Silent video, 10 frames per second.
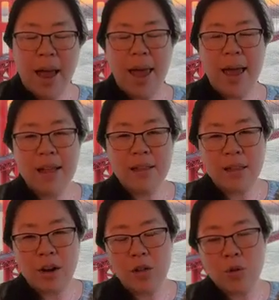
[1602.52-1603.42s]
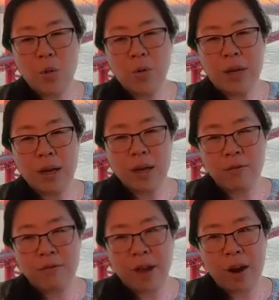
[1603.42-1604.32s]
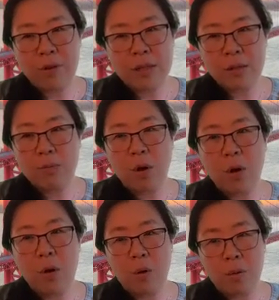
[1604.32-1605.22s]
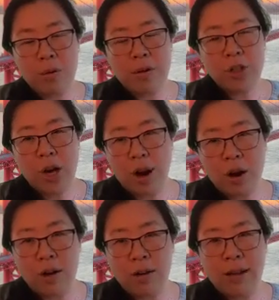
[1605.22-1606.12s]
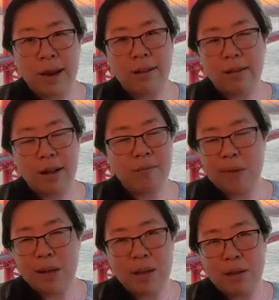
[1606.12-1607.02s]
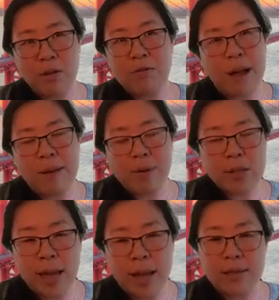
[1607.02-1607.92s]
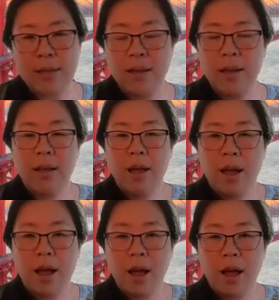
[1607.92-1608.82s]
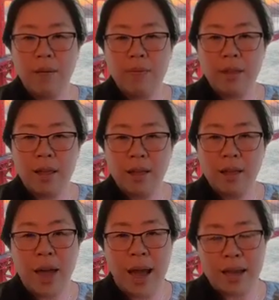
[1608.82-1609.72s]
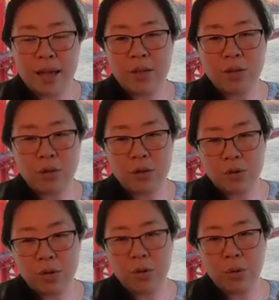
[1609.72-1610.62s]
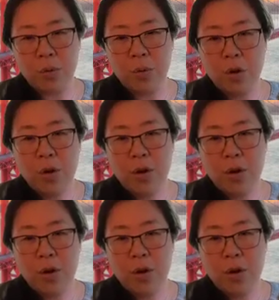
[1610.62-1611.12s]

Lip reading: And there's only a very small share, like 5%, that is due to